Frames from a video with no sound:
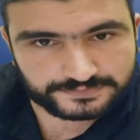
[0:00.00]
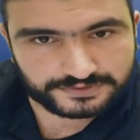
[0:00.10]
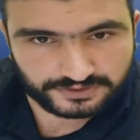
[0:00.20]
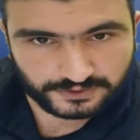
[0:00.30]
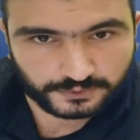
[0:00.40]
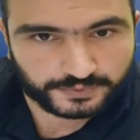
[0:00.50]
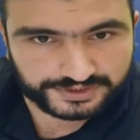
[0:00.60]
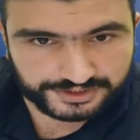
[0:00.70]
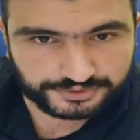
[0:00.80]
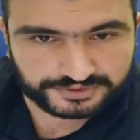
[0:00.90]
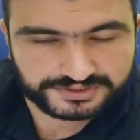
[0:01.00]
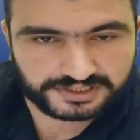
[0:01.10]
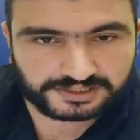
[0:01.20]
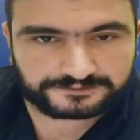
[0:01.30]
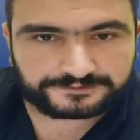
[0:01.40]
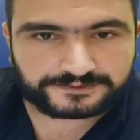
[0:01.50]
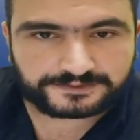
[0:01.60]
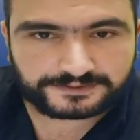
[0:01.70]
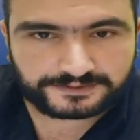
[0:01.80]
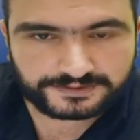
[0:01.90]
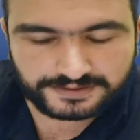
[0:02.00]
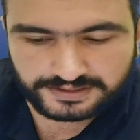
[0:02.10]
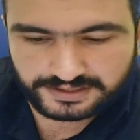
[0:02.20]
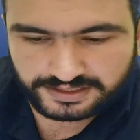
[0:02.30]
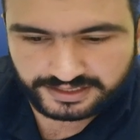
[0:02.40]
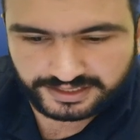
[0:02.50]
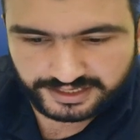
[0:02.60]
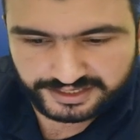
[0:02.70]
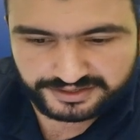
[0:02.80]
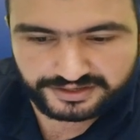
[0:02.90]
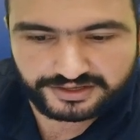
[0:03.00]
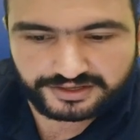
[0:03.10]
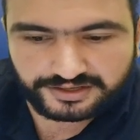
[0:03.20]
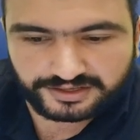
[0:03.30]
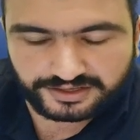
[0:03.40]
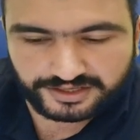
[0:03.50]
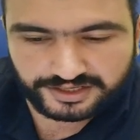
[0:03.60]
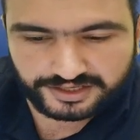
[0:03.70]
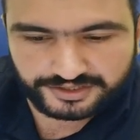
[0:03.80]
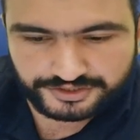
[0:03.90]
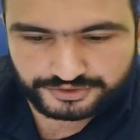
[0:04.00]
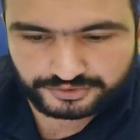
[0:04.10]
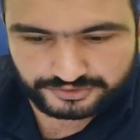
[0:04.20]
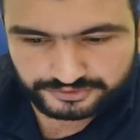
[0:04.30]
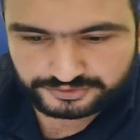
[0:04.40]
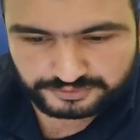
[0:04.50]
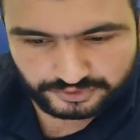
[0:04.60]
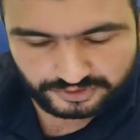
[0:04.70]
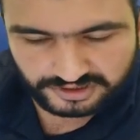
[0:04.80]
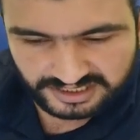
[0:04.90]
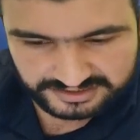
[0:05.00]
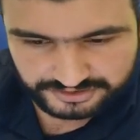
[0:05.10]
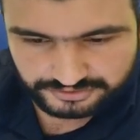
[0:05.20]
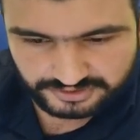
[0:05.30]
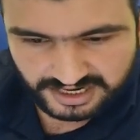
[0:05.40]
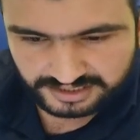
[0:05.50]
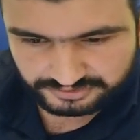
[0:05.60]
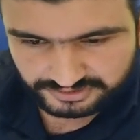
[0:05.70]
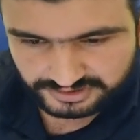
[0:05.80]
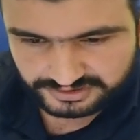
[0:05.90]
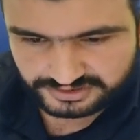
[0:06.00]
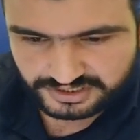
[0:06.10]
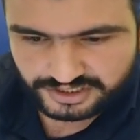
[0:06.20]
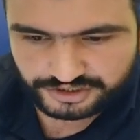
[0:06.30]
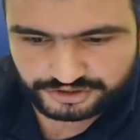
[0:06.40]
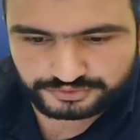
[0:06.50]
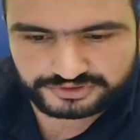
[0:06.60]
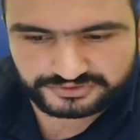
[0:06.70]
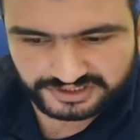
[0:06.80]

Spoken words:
so with yourself in your room or at your houses, you would